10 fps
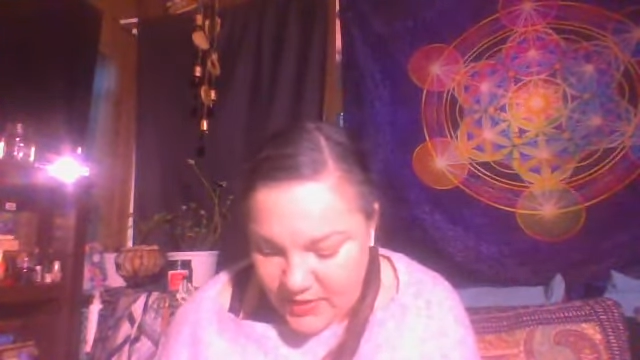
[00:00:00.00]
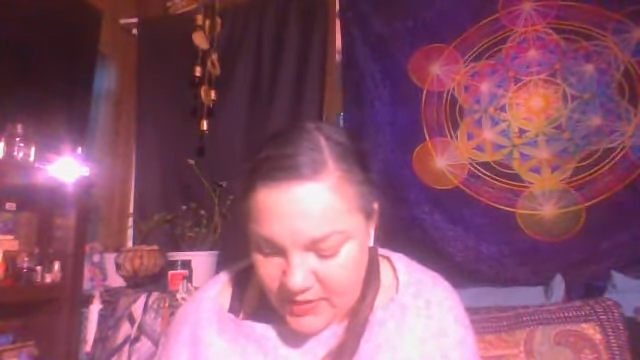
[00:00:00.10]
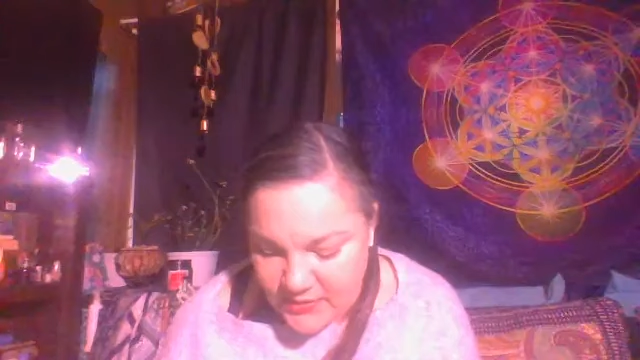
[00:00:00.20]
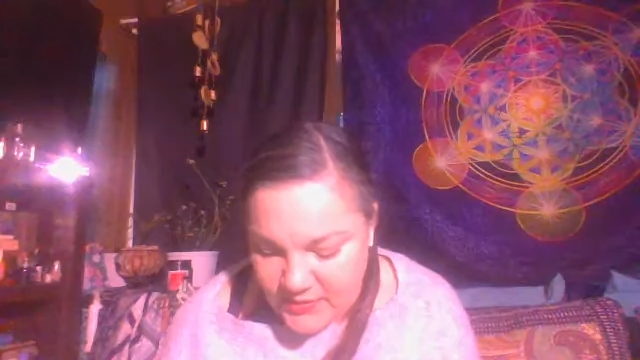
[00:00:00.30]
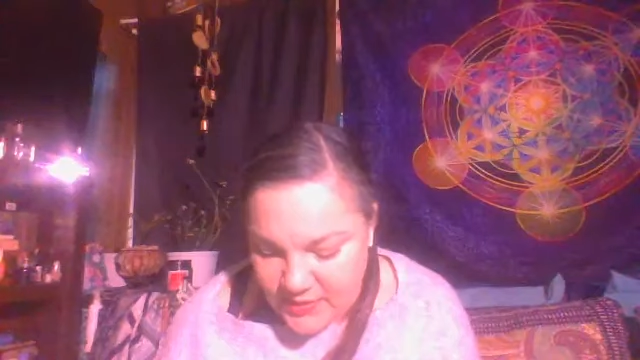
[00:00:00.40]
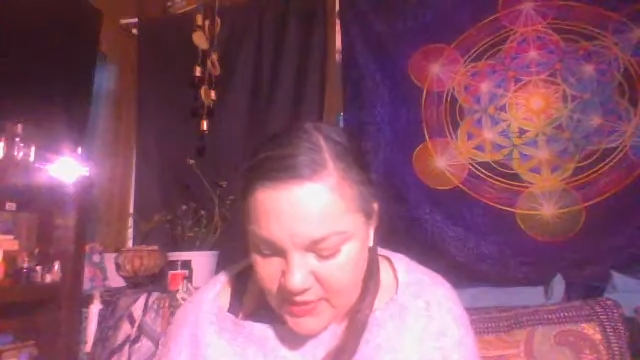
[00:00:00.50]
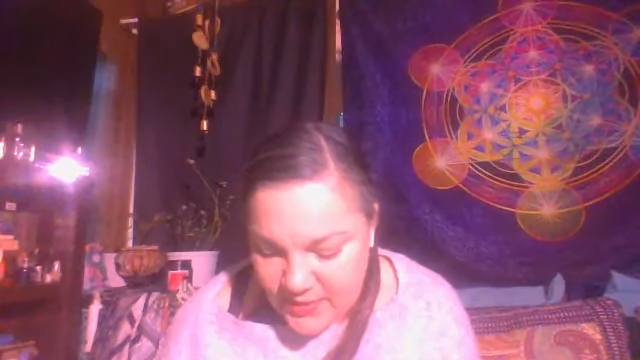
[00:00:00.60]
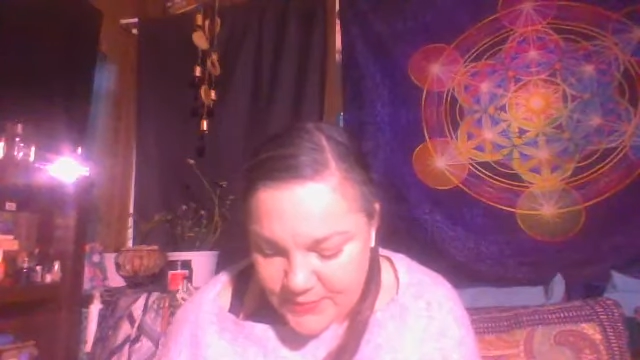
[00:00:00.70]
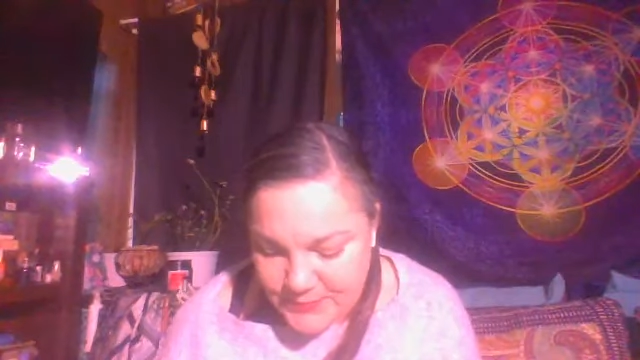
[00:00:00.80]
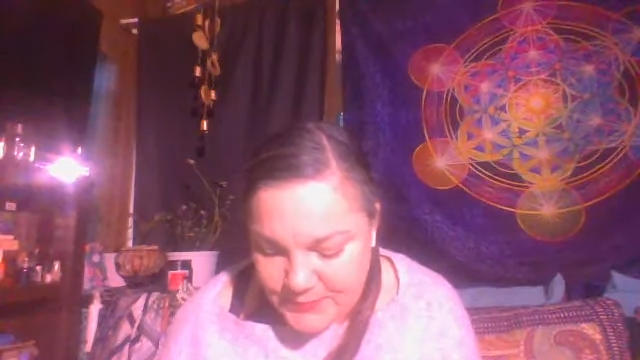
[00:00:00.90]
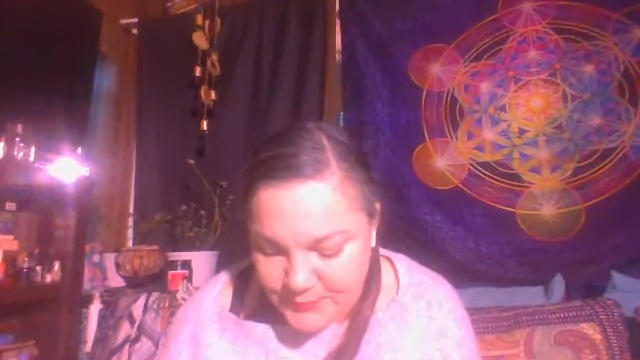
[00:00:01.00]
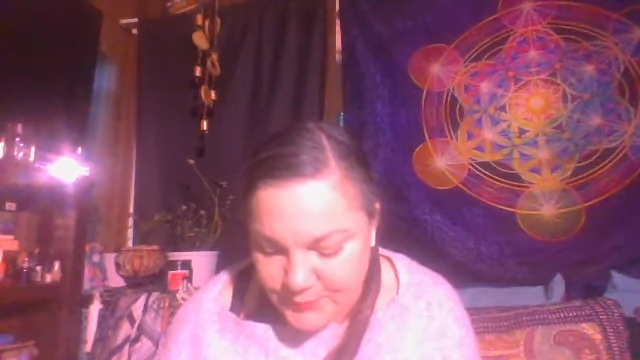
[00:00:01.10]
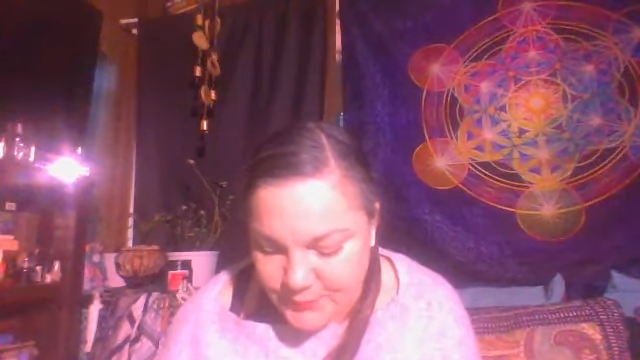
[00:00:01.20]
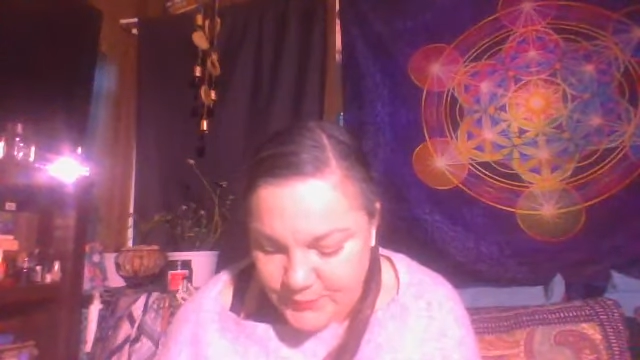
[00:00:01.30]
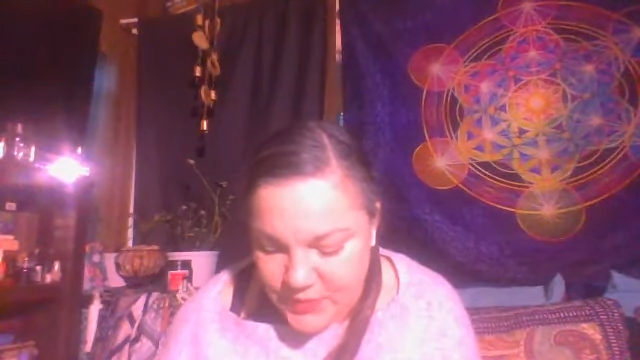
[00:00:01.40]
and
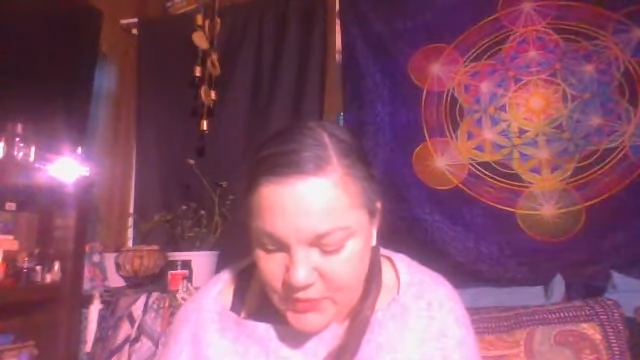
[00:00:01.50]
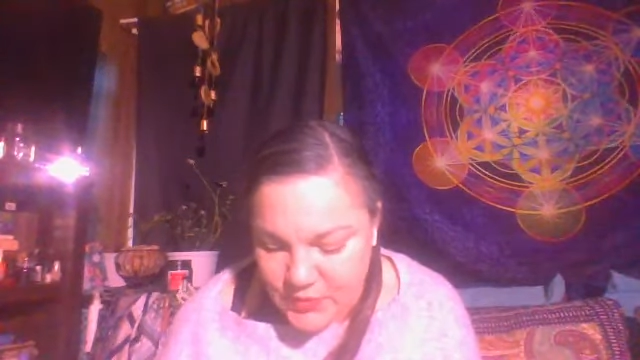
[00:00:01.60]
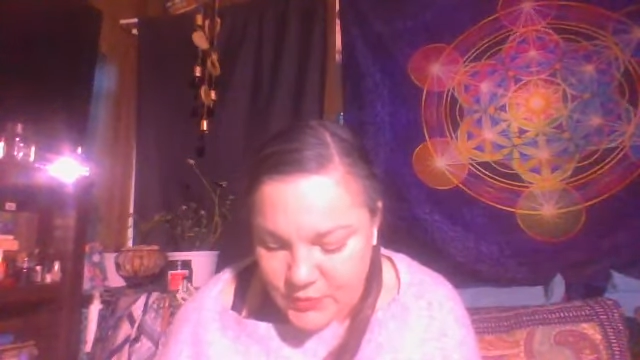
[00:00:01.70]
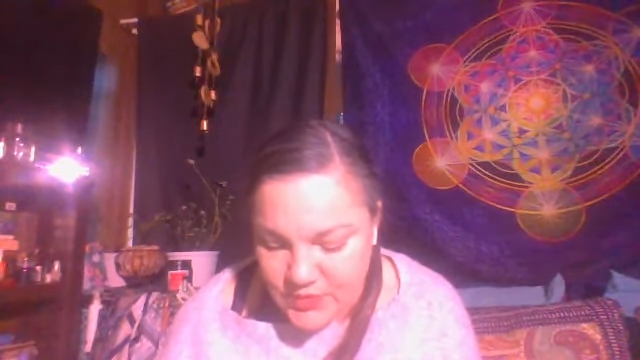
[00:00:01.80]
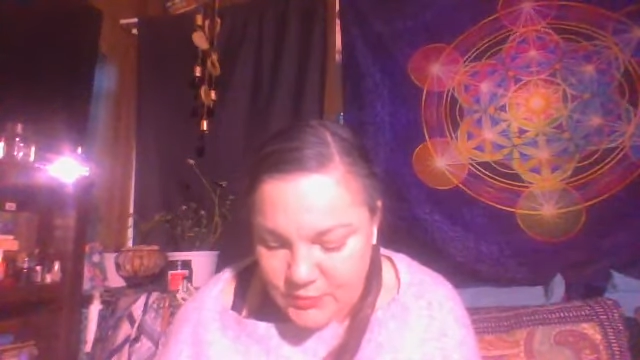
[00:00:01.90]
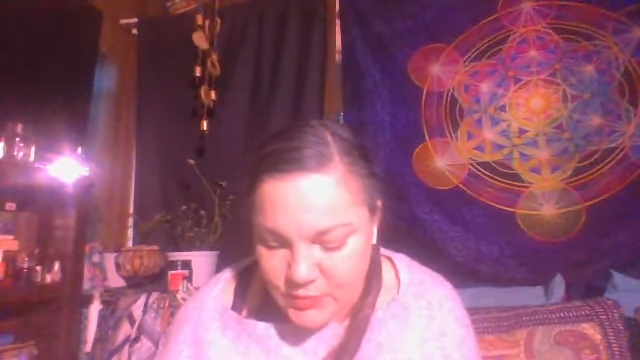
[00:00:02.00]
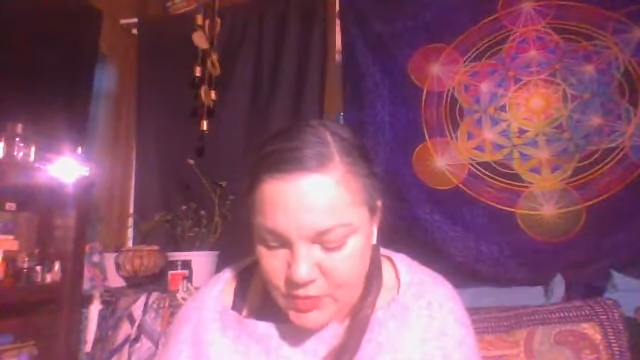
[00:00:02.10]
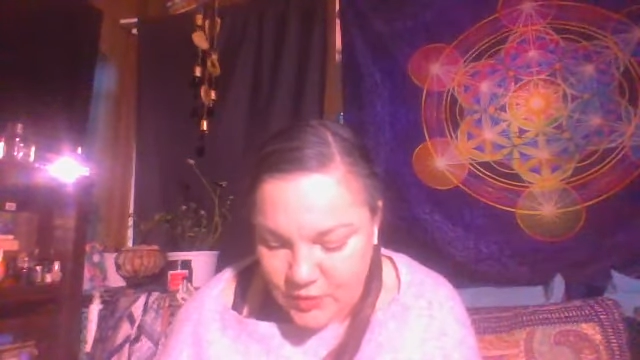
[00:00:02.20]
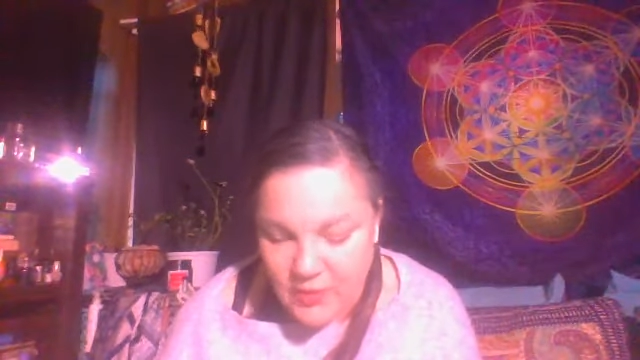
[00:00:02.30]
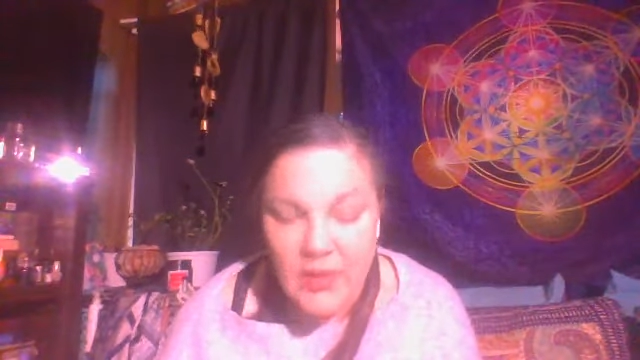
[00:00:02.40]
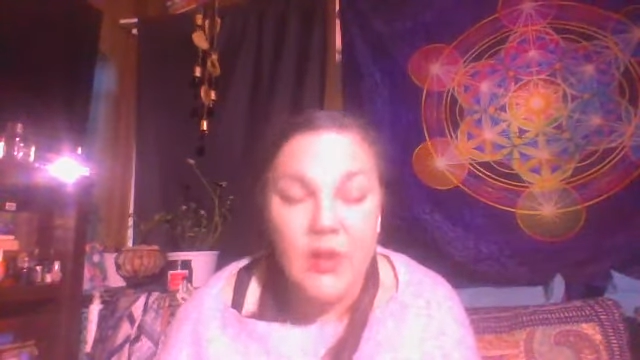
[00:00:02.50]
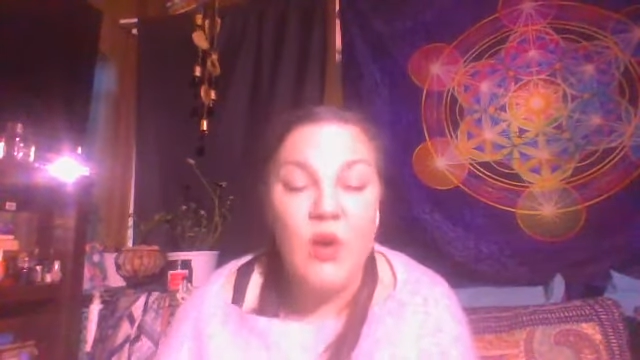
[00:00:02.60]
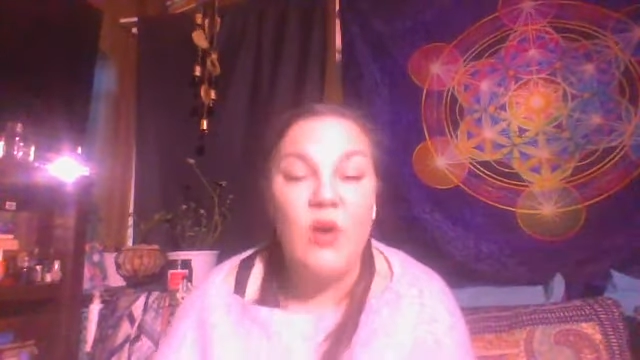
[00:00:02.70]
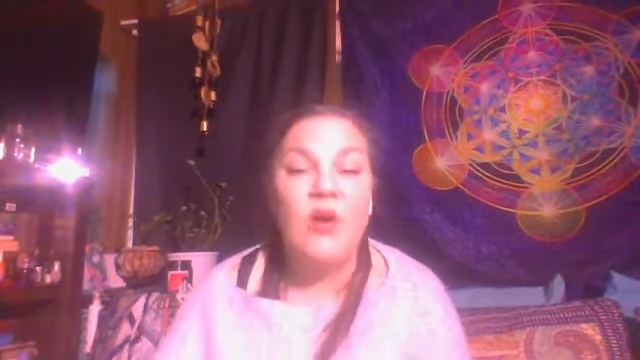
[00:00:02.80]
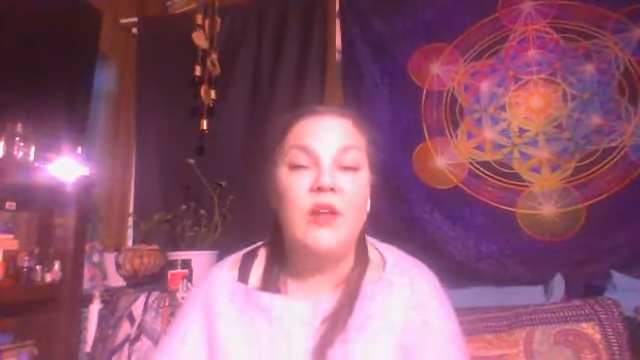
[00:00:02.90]
do some
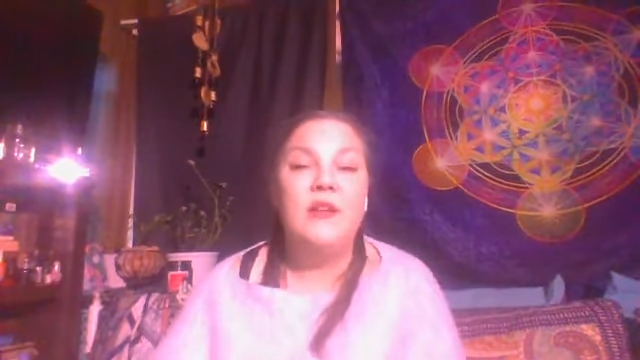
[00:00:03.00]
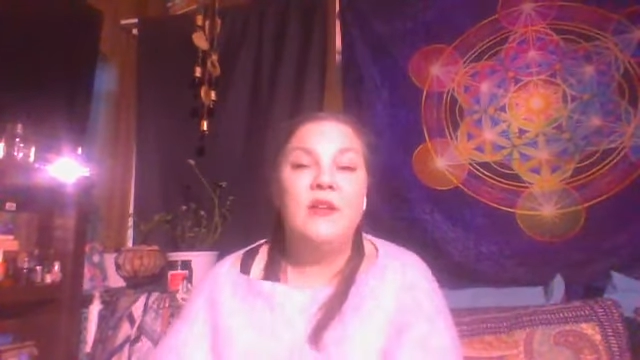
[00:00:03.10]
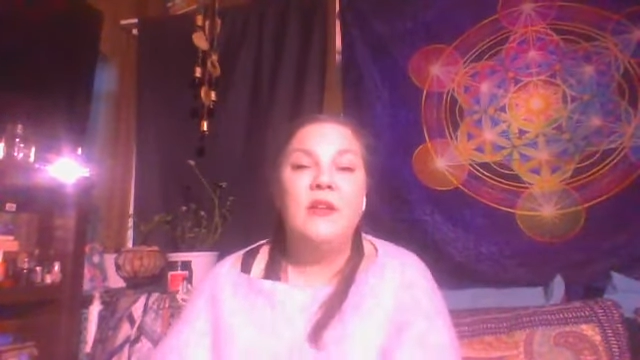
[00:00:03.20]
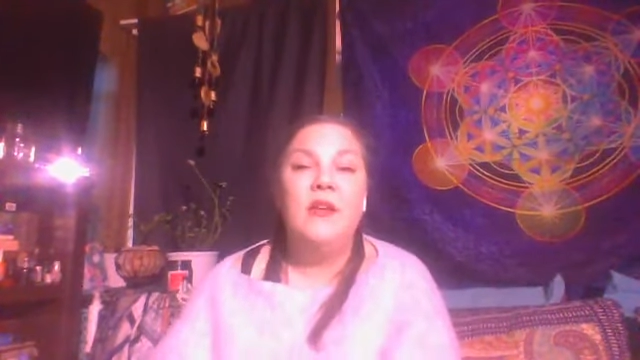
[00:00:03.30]
journaling on